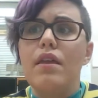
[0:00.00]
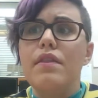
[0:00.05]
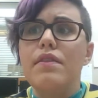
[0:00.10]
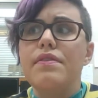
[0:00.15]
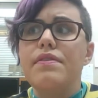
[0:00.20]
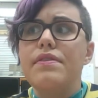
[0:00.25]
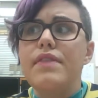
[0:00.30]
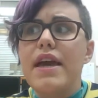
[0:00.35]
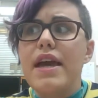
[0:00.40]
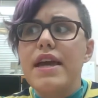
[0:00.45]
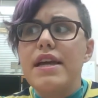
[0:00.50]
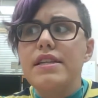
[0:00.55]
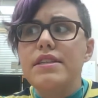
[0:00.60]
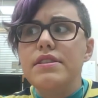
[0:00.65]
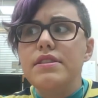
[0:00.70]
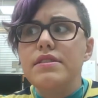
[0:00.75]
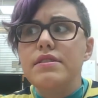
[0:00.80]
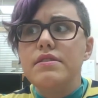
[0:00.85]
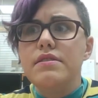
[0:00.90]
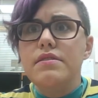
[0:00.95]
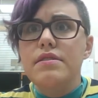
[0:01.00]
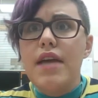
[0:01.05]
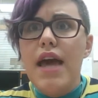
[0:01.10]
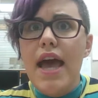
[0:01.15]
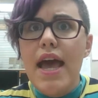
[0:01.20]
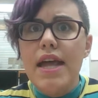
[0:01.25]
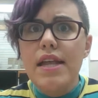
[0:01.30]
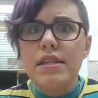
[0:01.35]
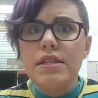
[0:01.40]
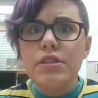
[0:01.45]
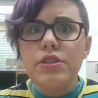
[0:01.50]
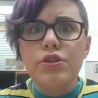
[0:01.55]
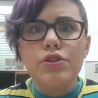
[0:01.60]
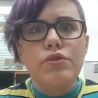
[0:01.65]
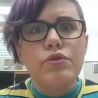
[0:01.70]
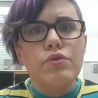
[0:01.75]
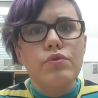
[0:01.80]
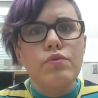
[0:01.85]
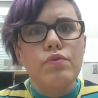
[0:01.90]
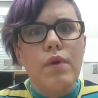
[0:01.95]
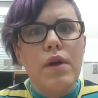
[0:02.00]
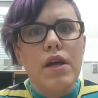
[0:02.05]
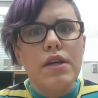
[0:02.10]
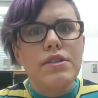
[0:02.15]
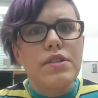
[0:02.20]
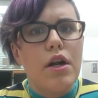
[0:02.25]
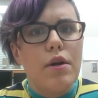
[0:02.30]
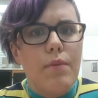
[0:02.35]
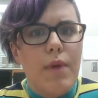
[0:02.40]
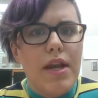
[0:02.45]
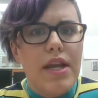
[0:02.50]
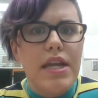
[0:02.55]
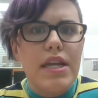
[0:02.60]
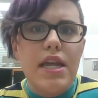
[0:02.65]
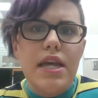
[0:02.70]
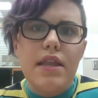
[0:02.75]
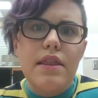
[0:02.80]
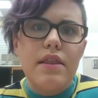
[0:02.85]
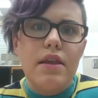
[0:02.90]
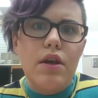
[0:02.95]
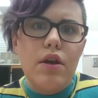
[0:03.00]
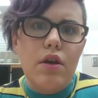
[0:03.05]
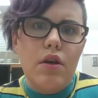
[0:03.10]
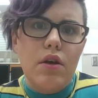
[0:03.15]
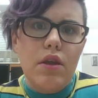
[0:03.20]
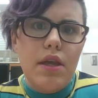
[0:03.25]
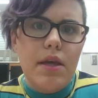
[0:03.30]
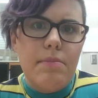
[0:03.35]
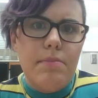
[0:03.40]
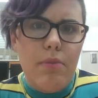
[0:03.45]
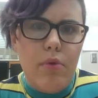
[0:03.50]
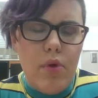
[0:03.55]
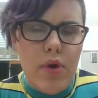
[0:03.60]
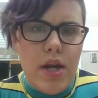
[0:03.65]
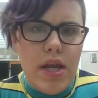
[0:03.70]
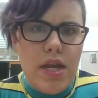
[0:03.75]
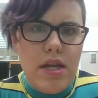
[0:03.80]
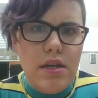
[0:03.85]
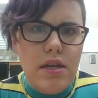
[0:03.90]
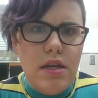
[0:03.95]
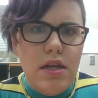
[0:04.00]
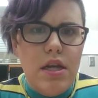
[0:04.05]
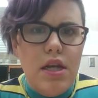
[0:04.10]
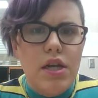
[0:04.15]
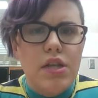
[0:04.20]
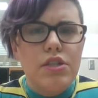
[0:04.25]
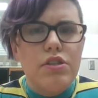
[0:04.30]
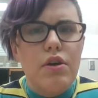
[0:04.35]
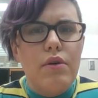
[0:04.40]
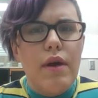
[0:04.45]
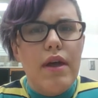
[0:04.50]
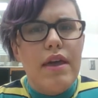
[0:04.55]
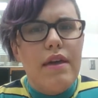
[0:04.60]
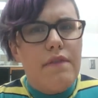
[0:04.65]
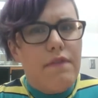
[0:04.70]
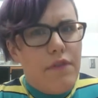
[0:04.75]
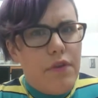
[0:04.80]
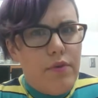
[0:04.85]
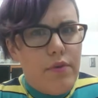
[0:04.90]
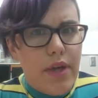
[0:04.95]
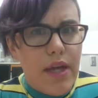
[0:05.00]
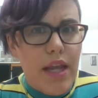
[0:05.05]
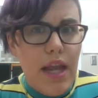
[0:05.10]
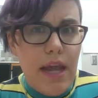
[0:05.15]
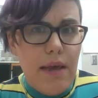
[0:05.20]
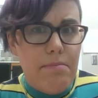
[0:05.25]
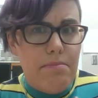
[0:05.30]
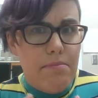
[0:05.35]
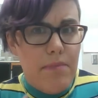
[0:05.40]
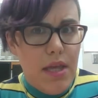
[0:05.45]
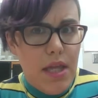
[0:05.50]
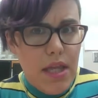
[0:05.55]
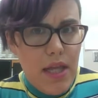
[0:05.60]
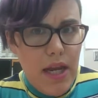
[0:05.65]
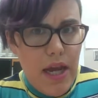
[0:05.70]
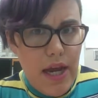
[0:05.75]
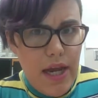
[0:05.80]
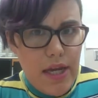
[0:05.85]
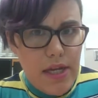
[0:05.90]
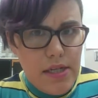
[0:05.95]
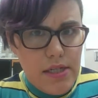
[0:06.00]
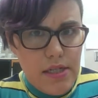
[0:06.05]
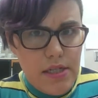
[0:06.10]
They tend to start running in the early morning. So if you get a midnight